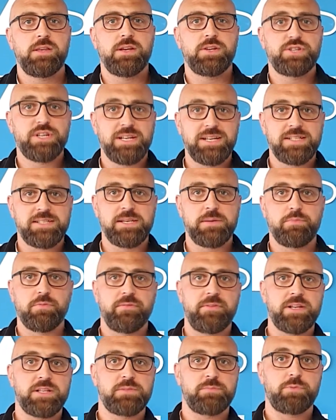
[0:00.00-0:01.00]
The agility
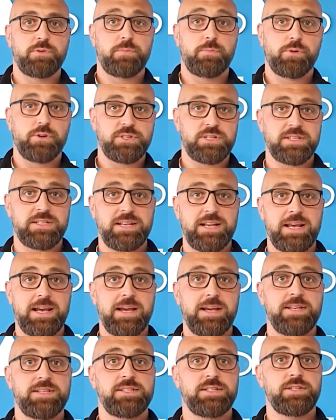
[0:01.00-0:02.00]
prevents project
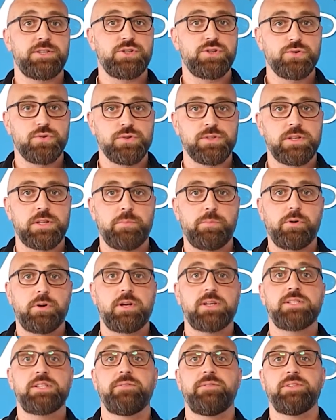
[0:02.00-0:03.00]
delays and ensures that the
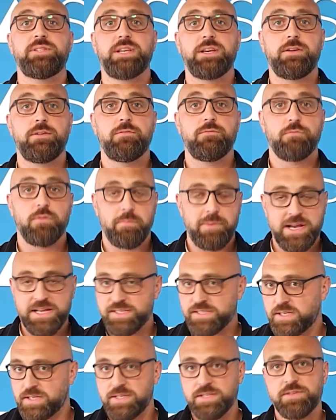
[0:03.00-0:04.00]
productivity remains